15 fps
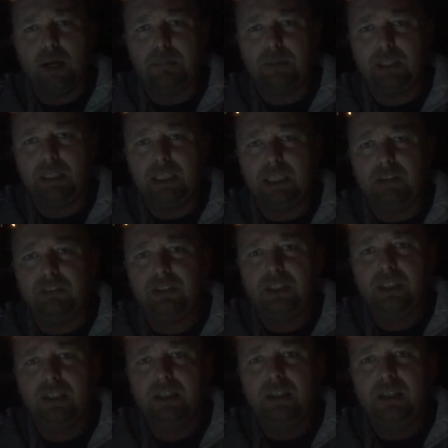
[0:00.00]
I believe,
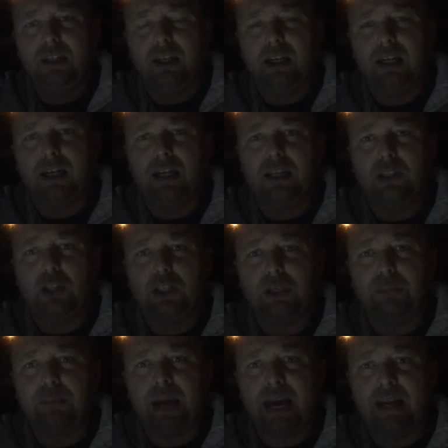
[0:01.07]

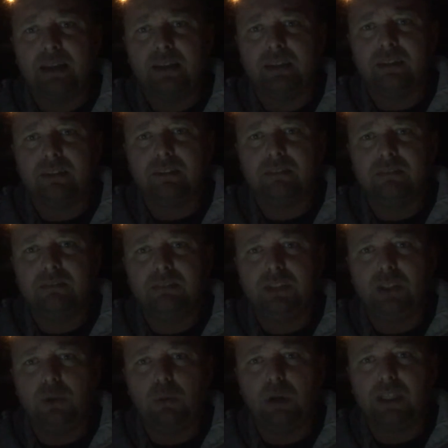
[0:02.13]
looking back at
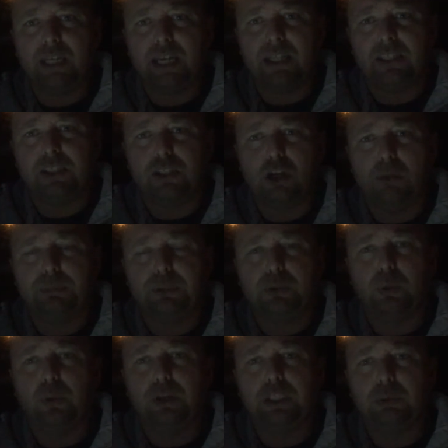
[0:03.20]
what kind of the top
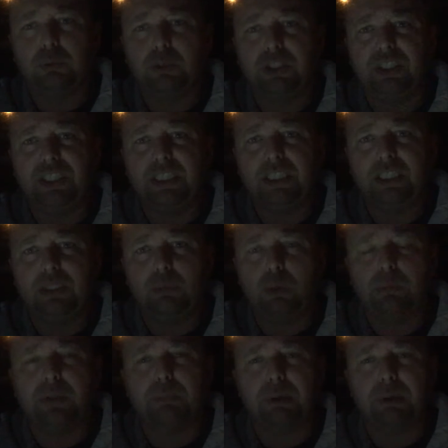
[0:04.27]
stories were of the year, what were the